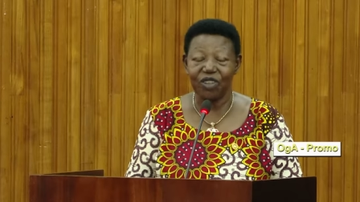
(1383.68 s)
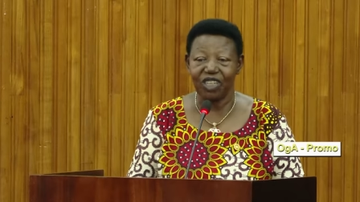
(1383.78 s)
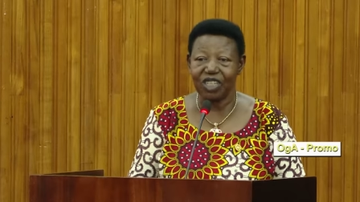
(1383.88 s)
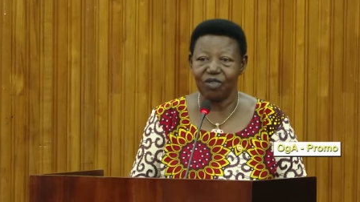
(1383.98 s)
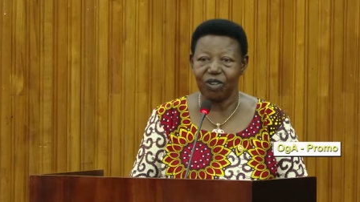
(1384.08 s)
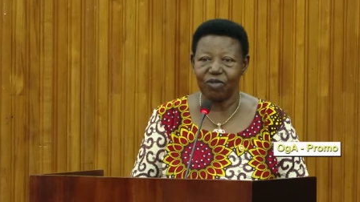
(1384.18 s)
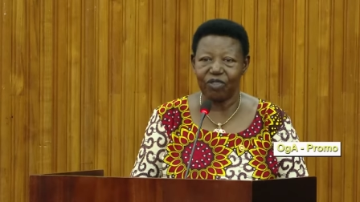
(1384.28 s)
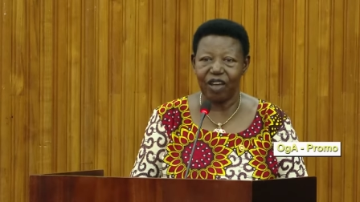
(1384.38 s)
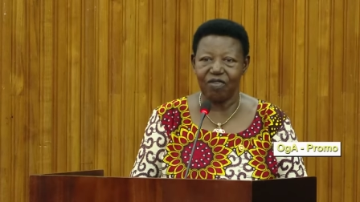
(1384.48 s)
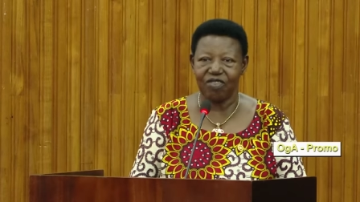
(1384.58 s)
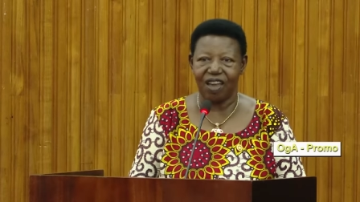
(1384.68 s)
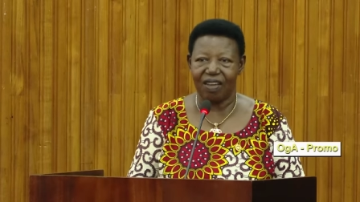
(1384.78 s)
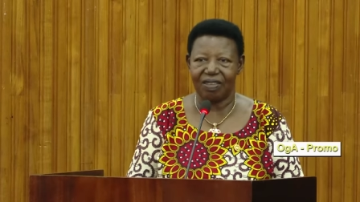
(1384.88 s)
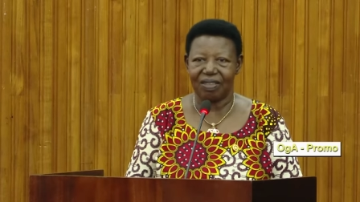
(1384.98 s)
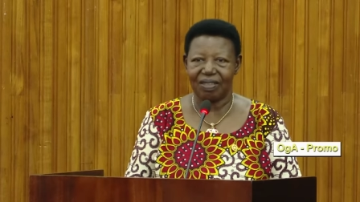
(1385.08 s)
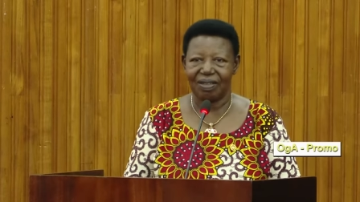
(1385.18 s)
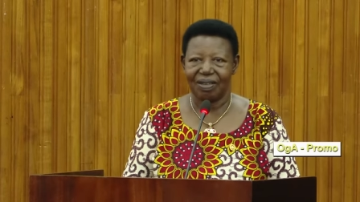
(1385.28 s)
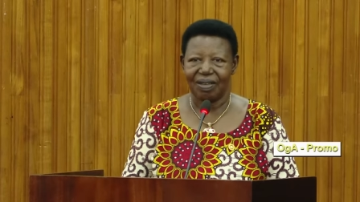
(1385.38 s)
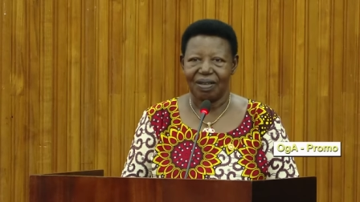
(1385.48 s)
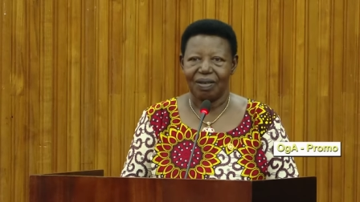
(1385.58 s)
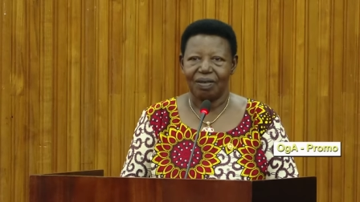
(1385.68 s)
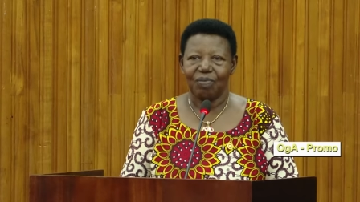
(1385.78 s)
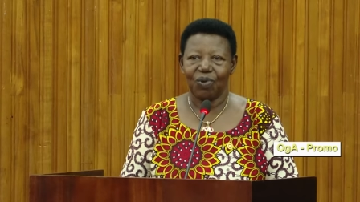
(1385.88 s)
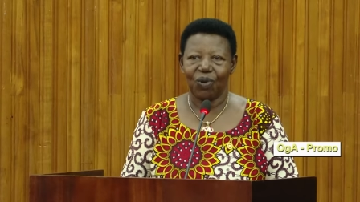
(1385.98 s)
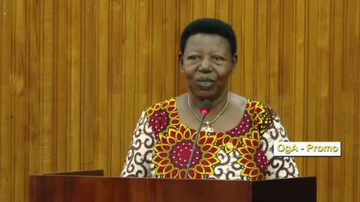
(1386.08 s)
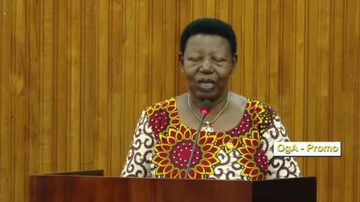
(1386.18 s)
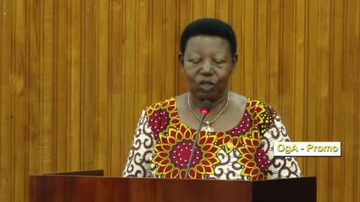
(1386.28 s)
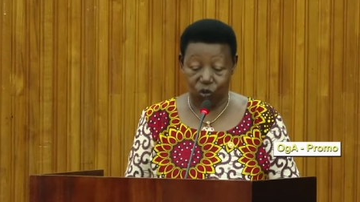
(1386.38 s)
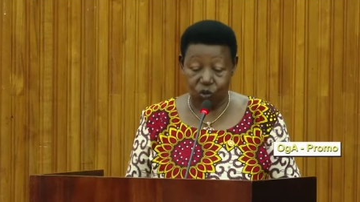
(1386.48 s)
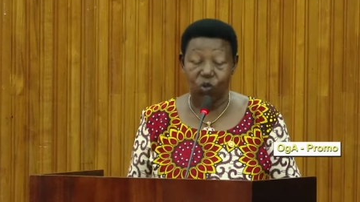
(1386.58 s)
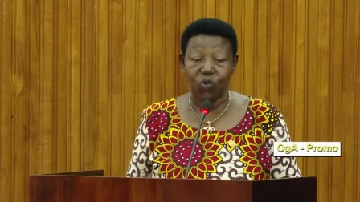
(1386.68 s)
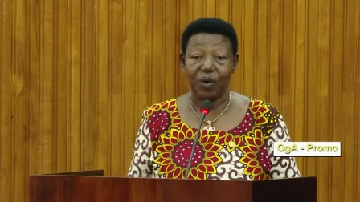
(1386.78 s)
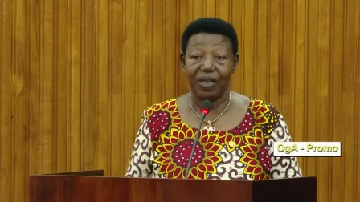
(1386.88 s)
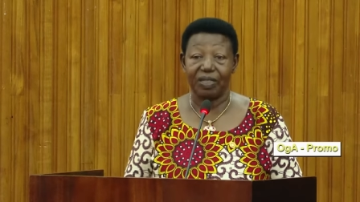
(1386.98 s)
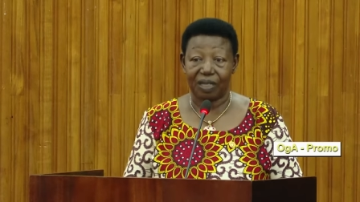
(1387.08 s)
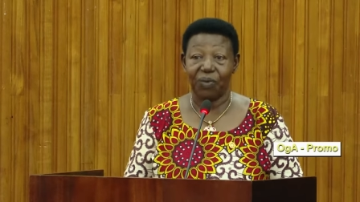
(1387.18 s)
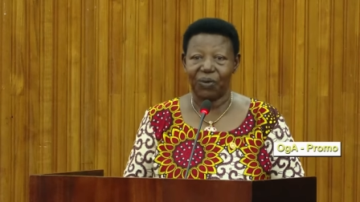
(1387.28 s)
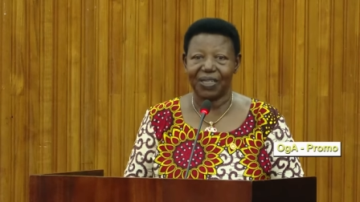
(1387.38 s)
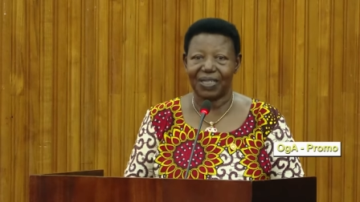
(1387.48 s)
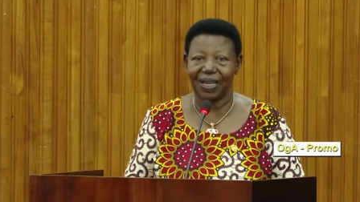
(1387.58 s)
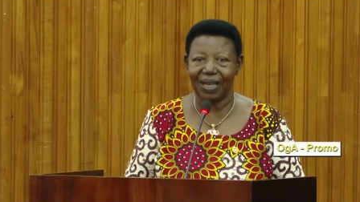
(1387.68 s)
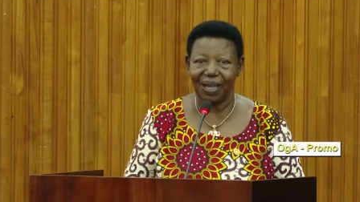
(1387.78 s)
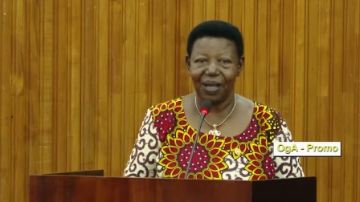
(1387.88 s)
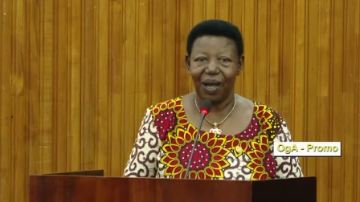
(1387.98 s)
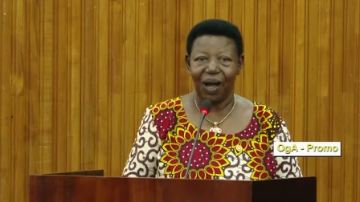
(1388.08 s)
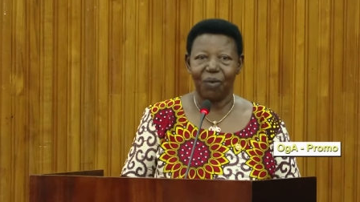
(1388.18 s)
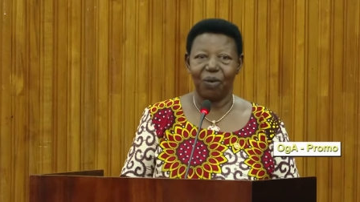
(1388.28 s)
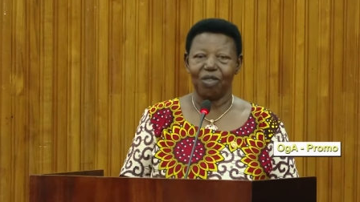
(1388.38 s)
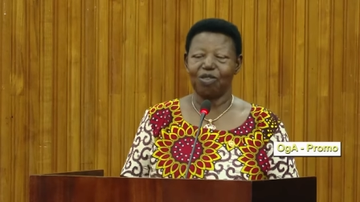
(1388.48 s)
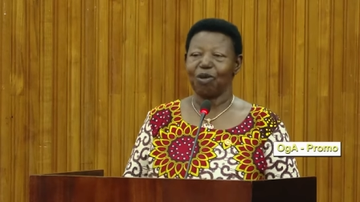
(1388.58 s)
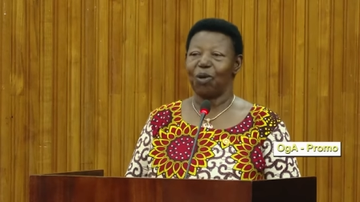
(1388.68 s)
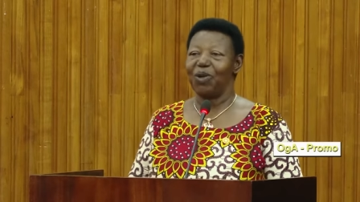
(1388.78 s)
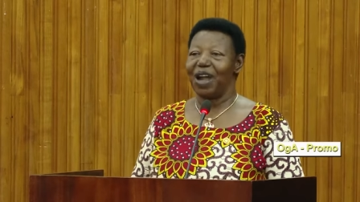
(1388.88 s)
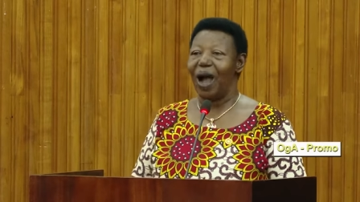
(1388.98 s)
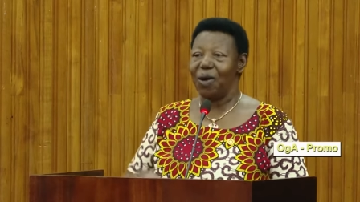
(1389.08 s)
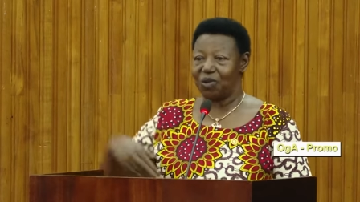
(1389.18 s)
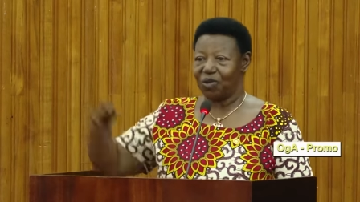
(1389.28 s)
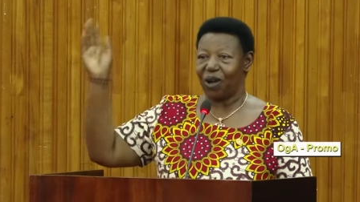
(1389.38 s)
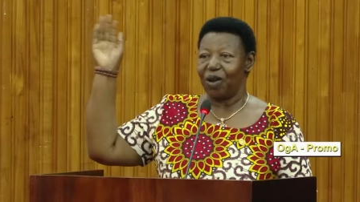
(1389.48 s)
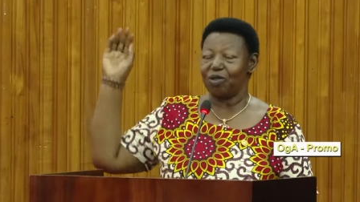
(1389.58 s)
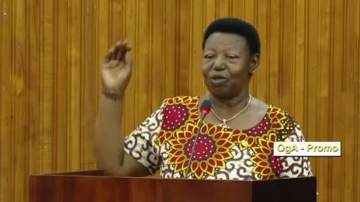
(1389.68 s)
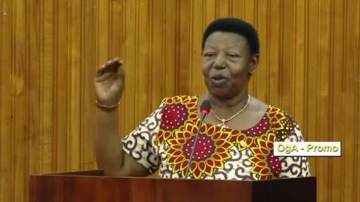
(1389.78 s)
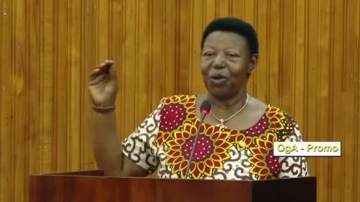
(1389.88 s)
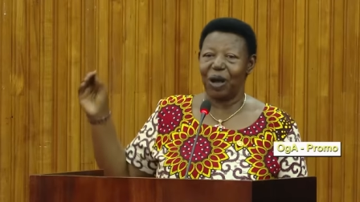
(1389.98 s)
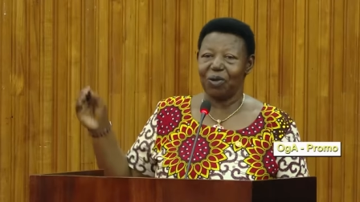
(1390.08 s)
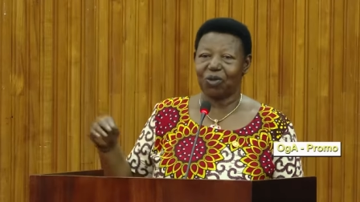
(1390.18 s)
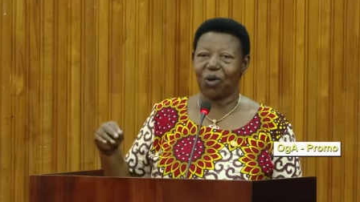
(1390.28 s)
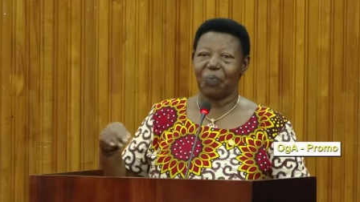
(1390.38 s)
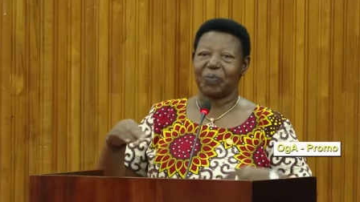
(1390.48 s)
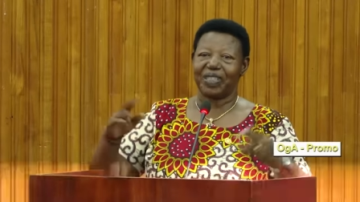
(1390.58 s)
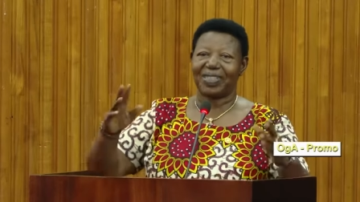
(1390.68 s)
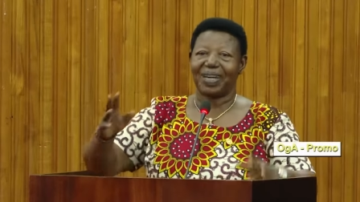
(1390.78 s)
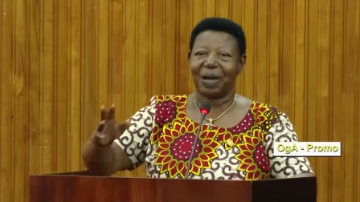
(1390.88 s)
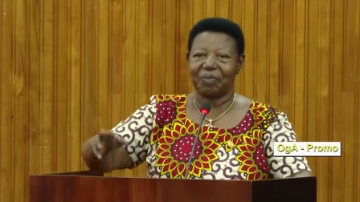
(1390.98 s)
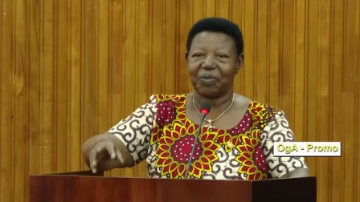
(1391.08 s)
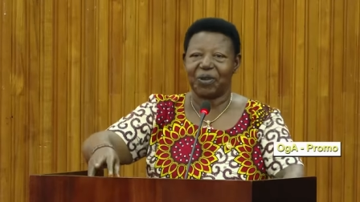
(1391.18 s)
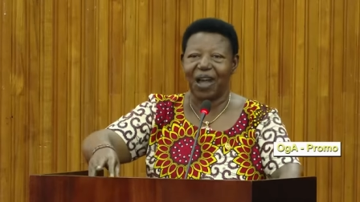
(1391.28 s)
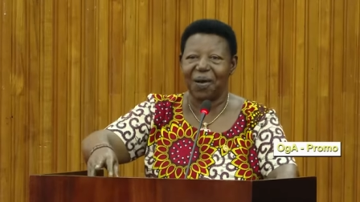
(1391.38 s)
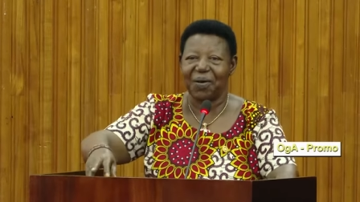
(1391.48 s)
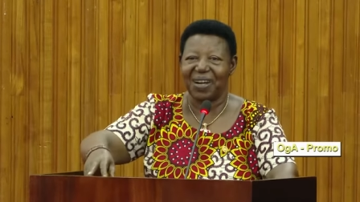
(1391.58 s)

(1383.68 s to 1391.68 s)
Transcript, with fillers: finish even five years. Because I stood my integrity, I was thrown out, and thrown out completely up to now,